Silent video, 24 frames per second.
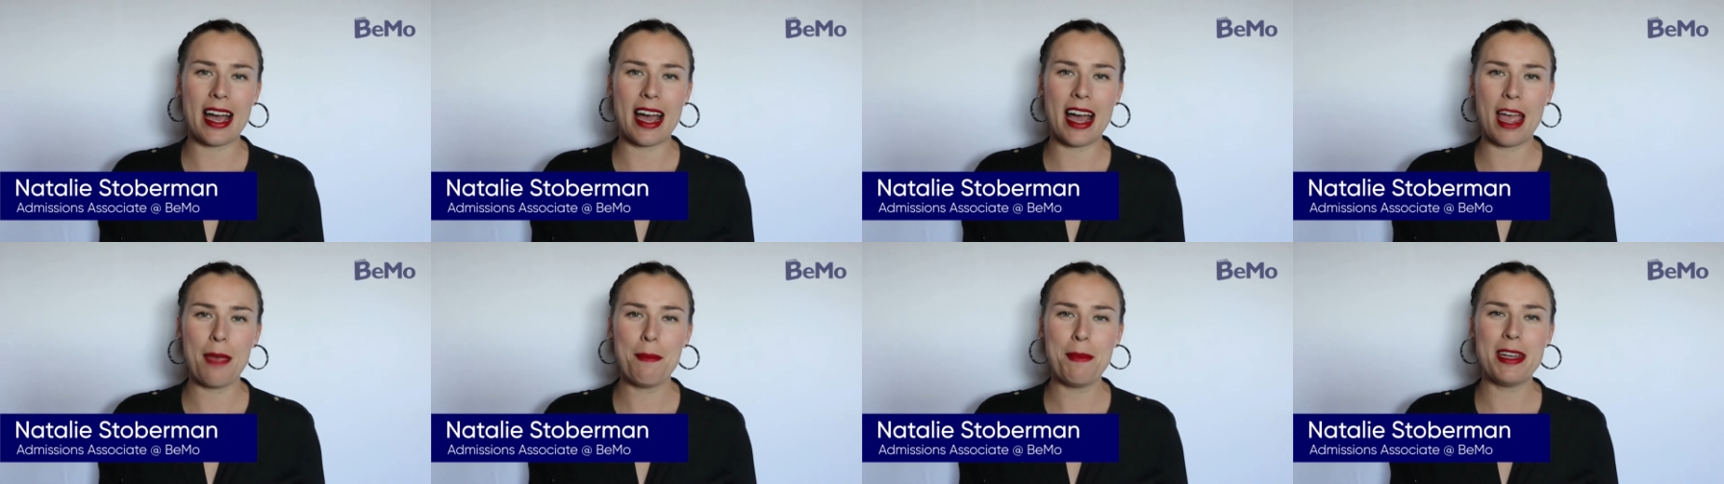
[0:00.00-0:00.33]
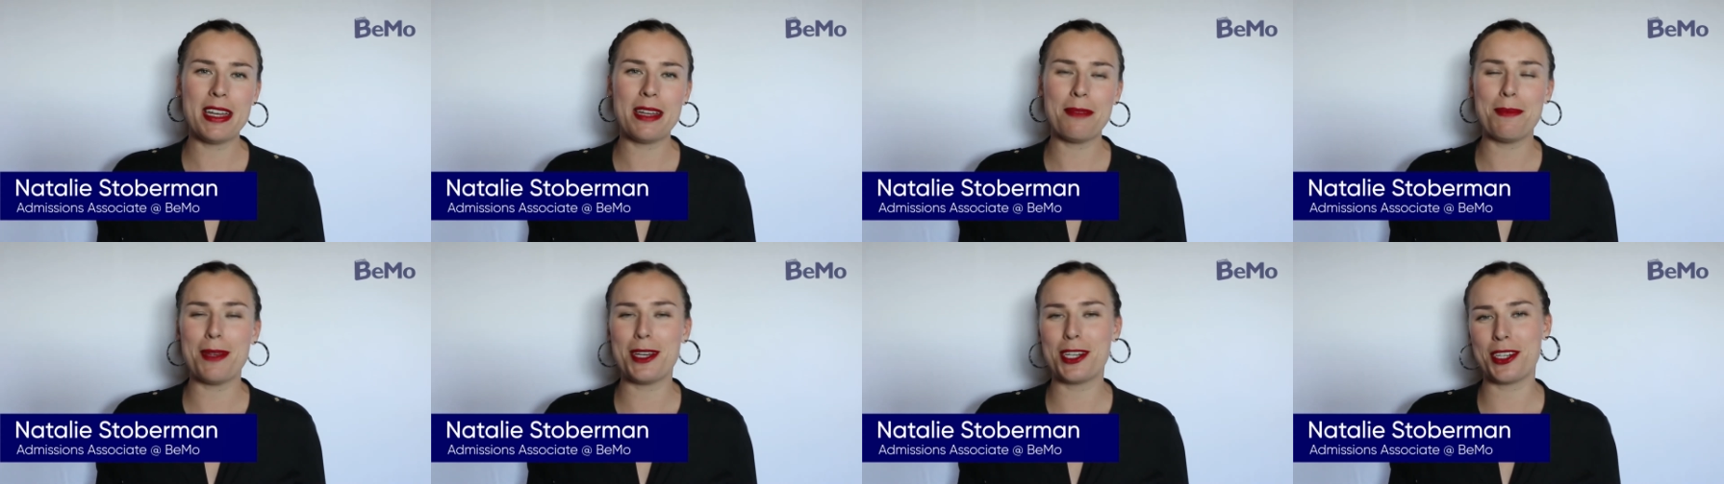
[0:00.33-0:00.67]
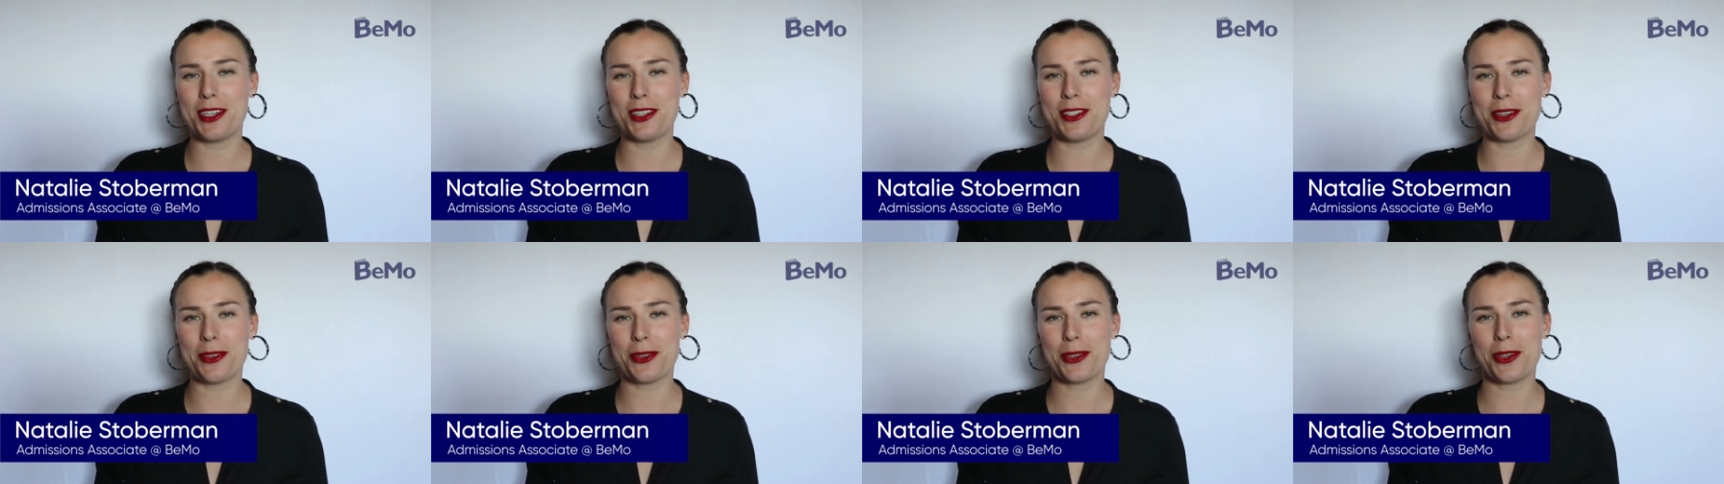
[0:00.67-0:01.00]
I'm an
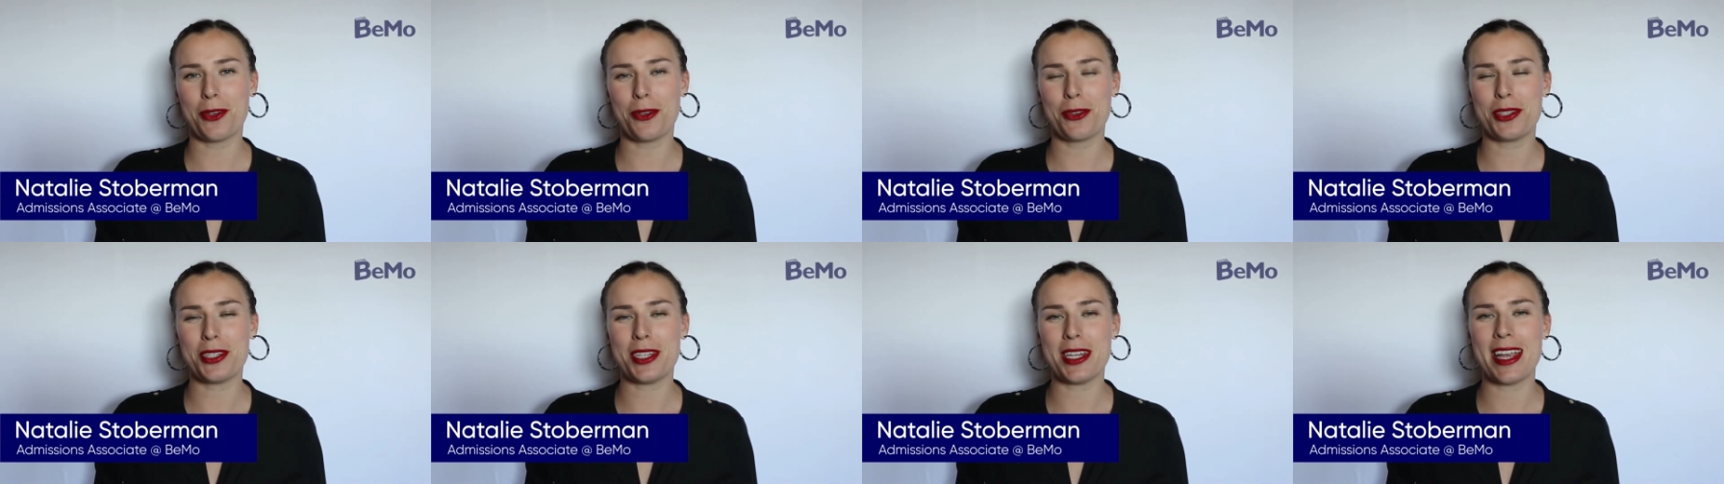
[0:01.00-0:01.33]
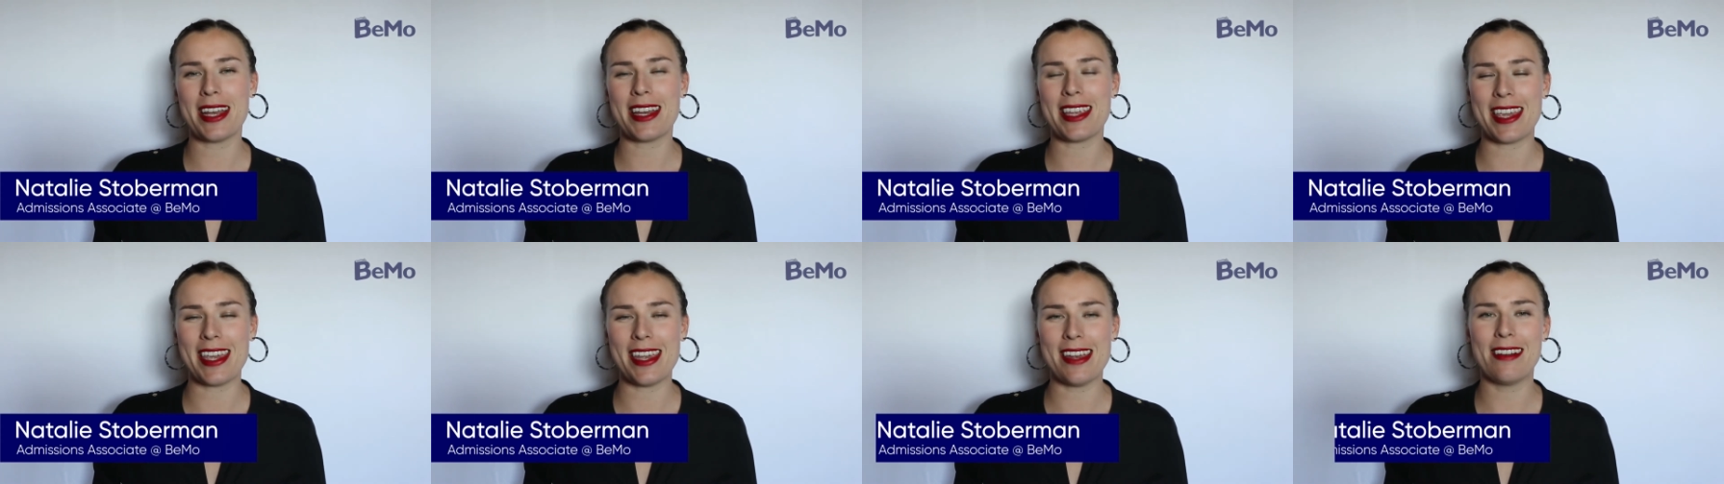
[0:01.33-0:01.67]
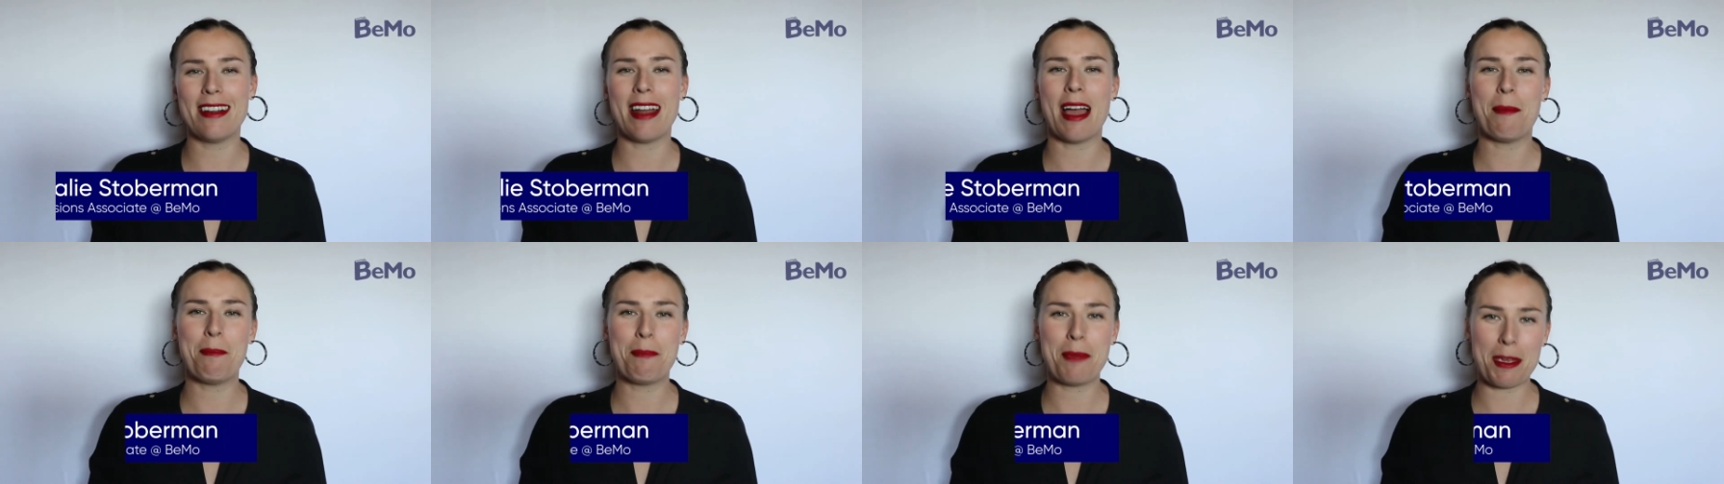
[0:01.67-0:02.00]
admissions associate
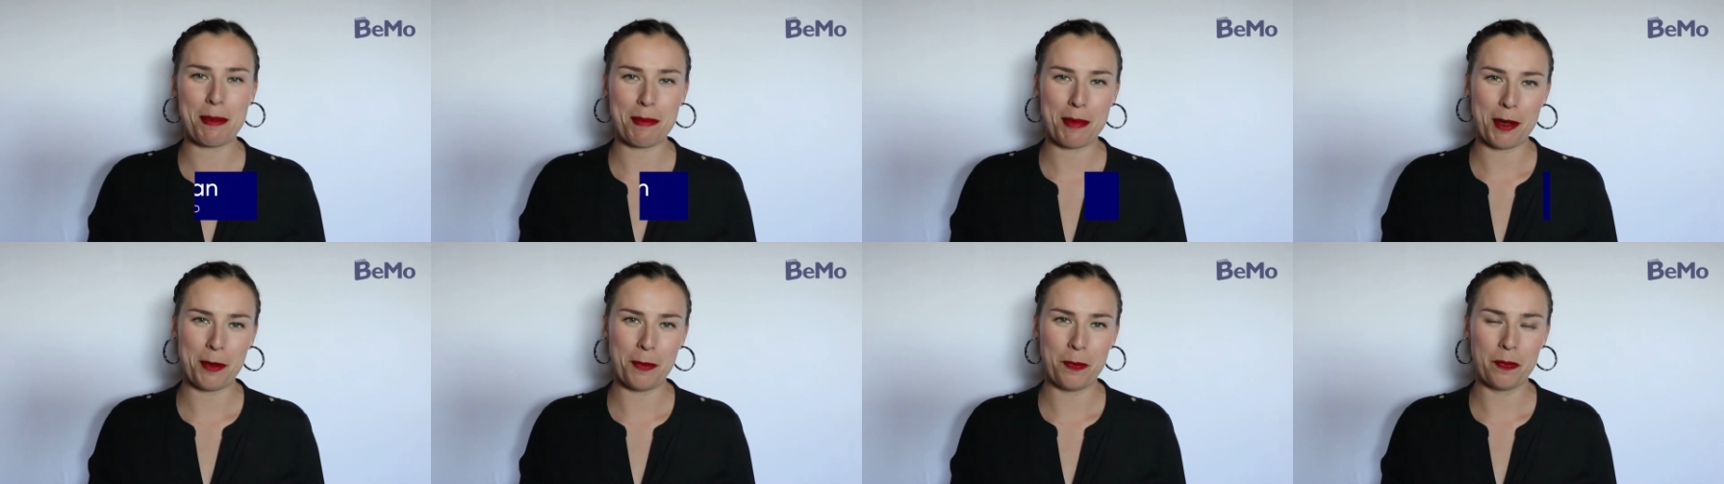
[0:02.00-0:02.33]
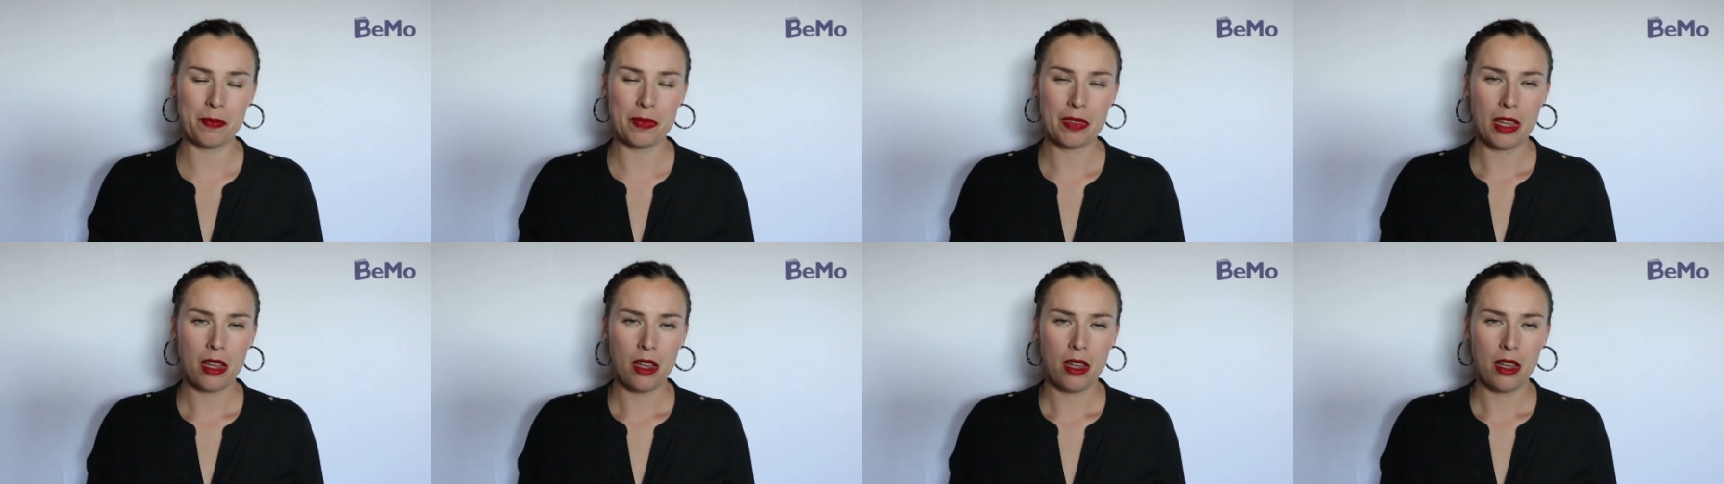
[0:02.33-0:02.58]
here at BMO.